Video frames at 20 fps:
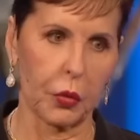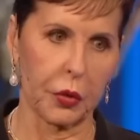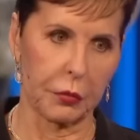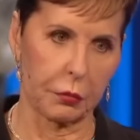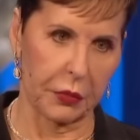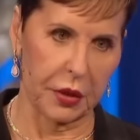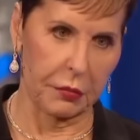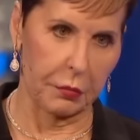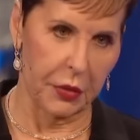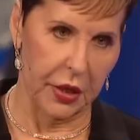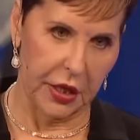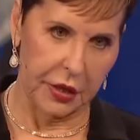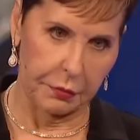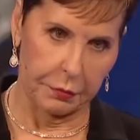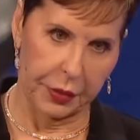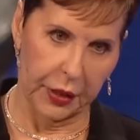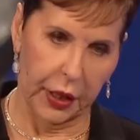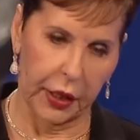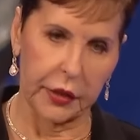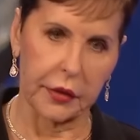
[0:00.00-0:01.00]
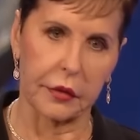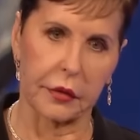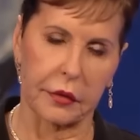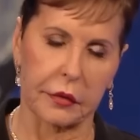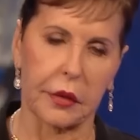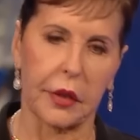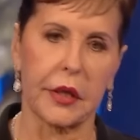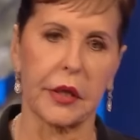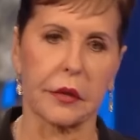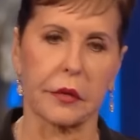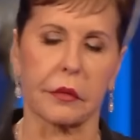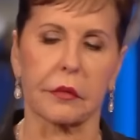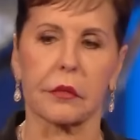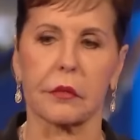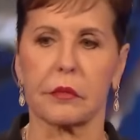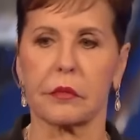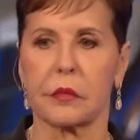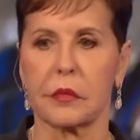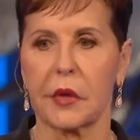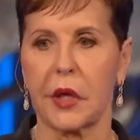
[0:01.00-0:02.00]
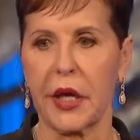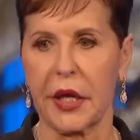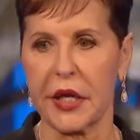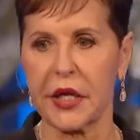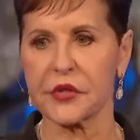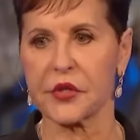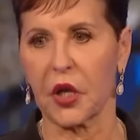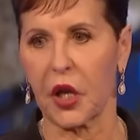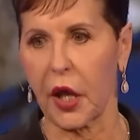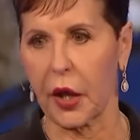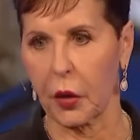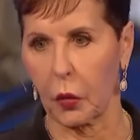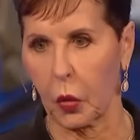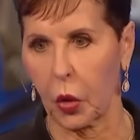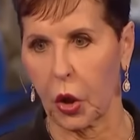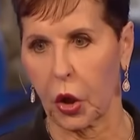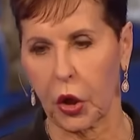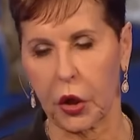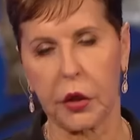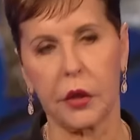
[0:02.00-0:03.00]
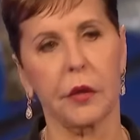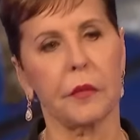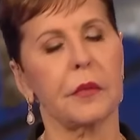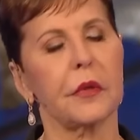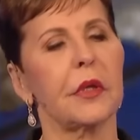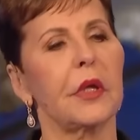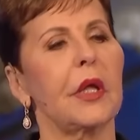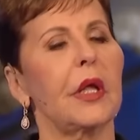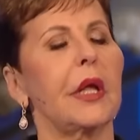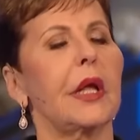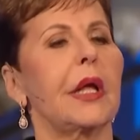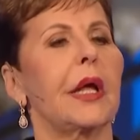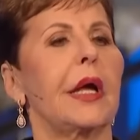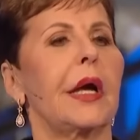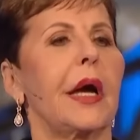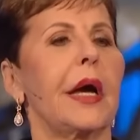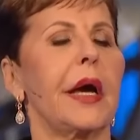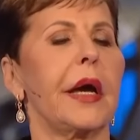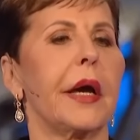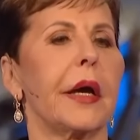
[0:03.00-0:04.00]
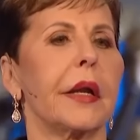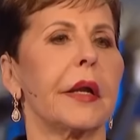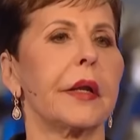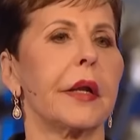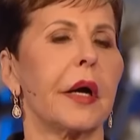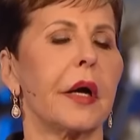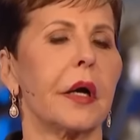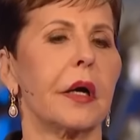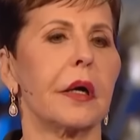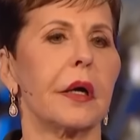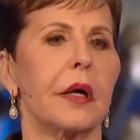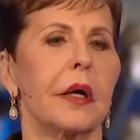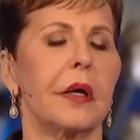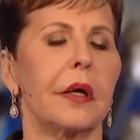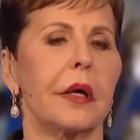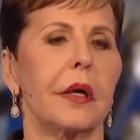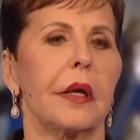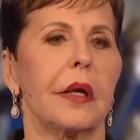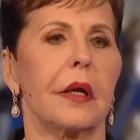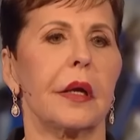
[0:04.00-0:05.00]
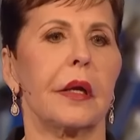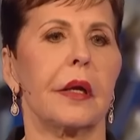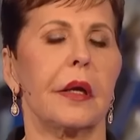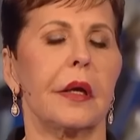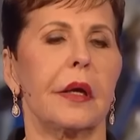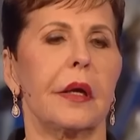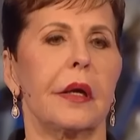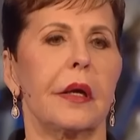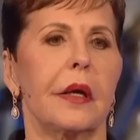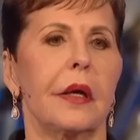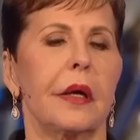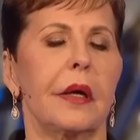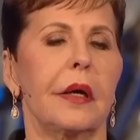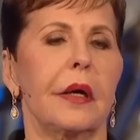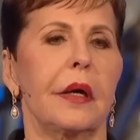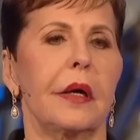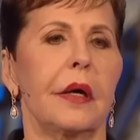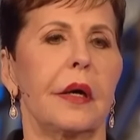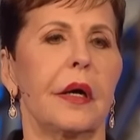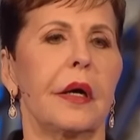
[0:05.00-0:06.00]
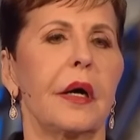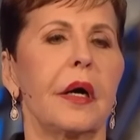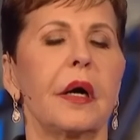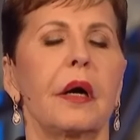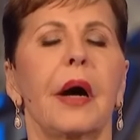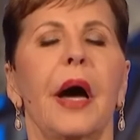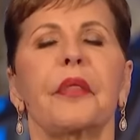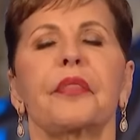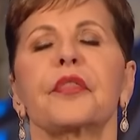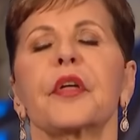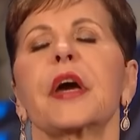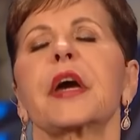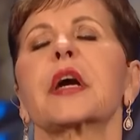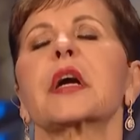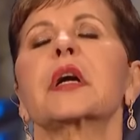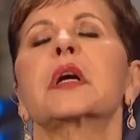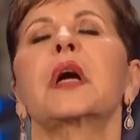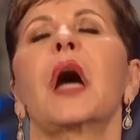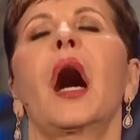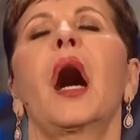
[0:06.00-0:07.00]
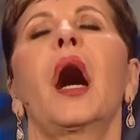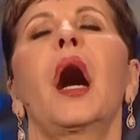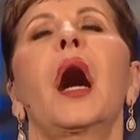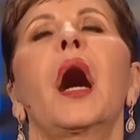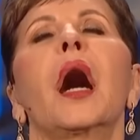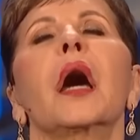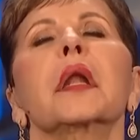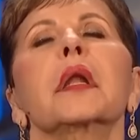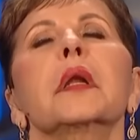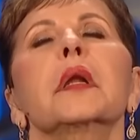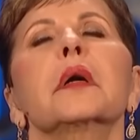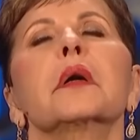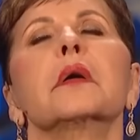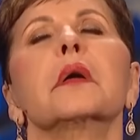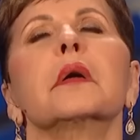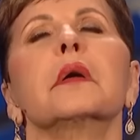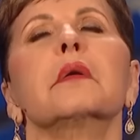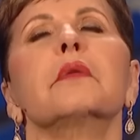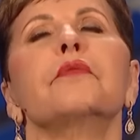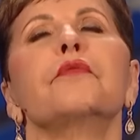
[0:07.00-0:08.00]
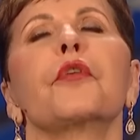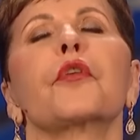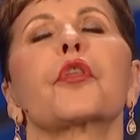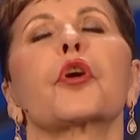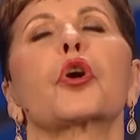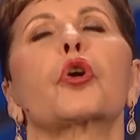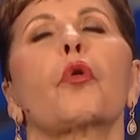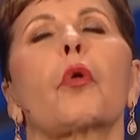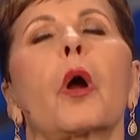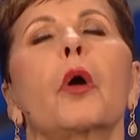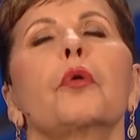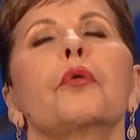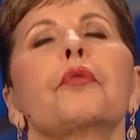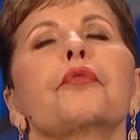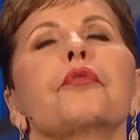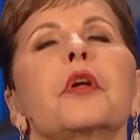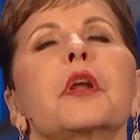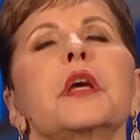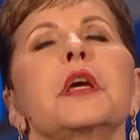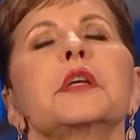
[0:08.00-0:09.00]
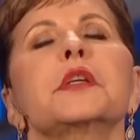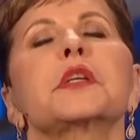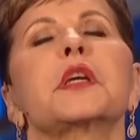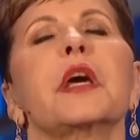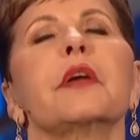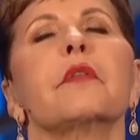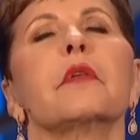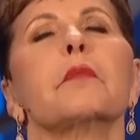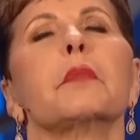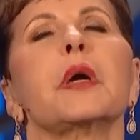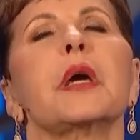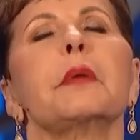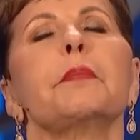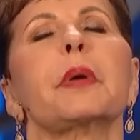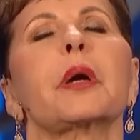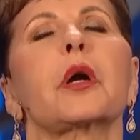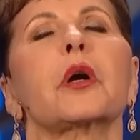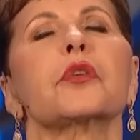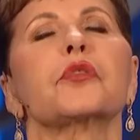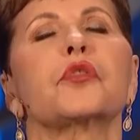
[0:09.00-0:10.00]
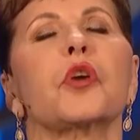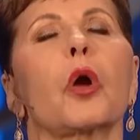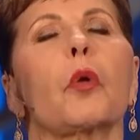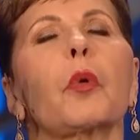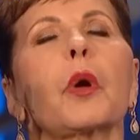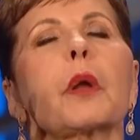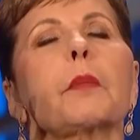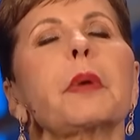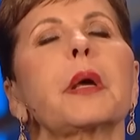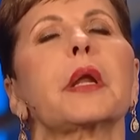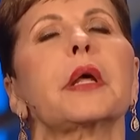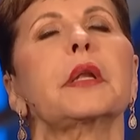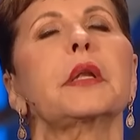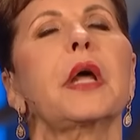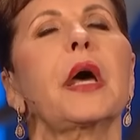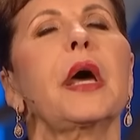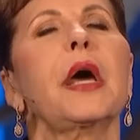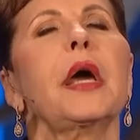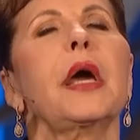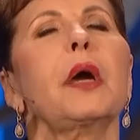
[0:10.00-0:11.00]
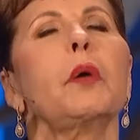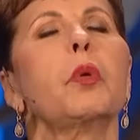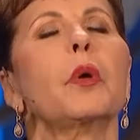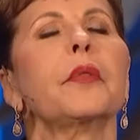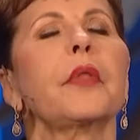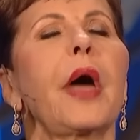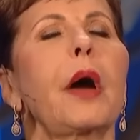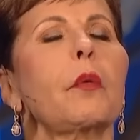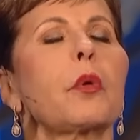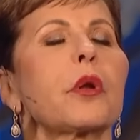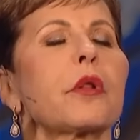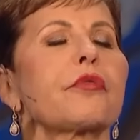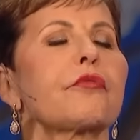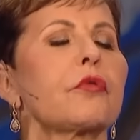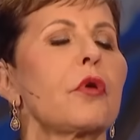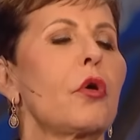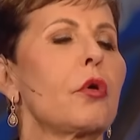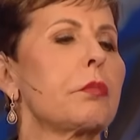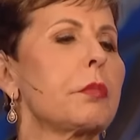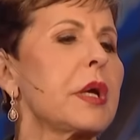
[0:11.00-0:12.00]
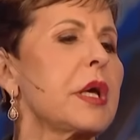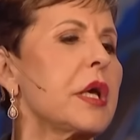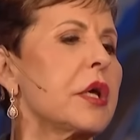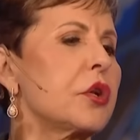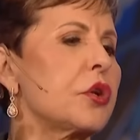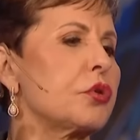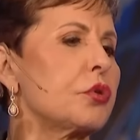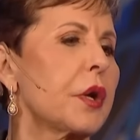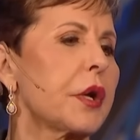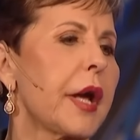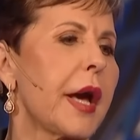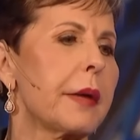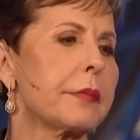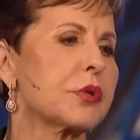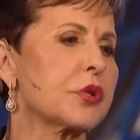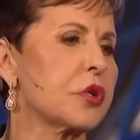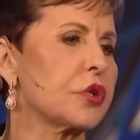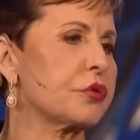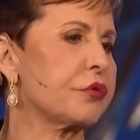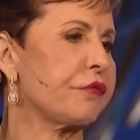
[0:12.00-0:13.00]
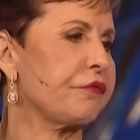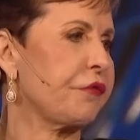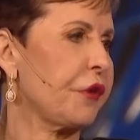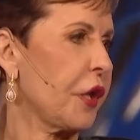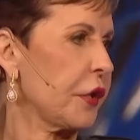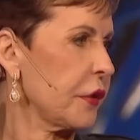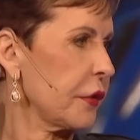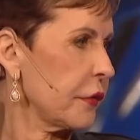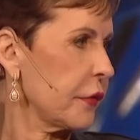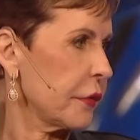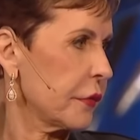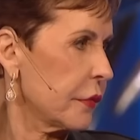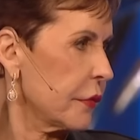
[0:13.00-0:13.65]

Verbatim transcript: I wouldn't be me, but it, it is a lot of work. And uh, oh, I thank God for the growth that He's given me because there would have been a day when that would have thrown me into an absolute fit.